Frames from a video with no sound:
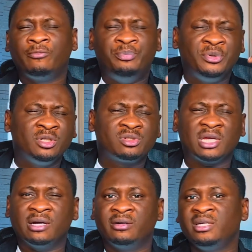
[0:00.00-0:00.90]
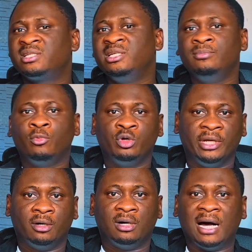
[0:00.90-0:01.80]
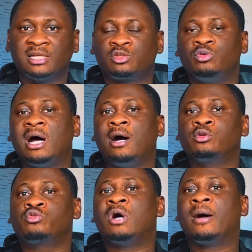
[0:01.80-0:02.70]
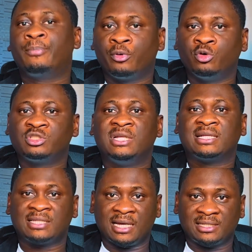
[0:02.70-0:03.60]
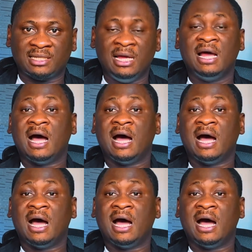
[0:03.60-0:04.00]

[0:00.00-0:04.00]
of builds a reasoning model as to how to approach that task.